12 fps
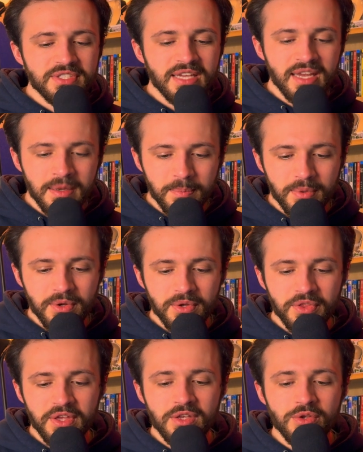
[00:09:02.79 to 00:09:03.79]
For
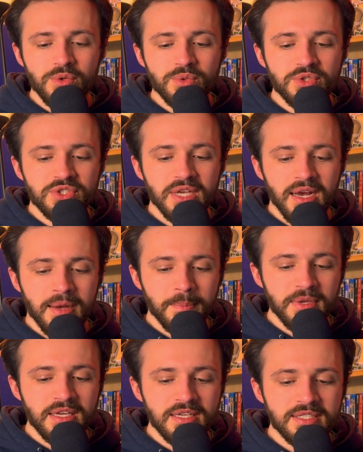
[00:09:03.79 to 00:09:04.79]
example, they use
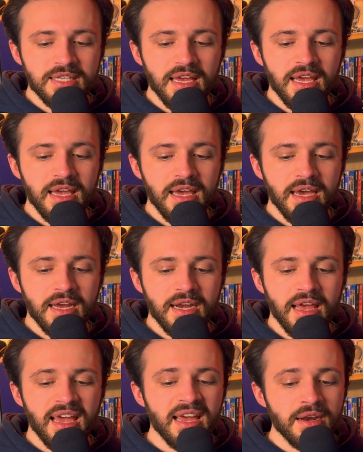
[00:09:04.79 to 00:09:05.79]
zombies
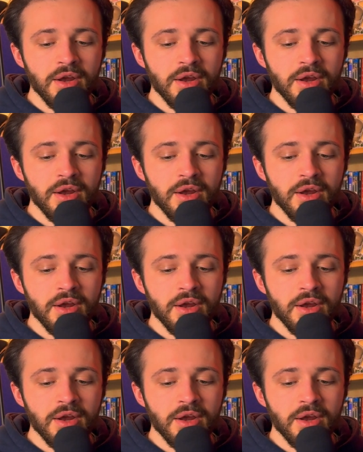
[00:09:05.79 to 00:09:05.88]
and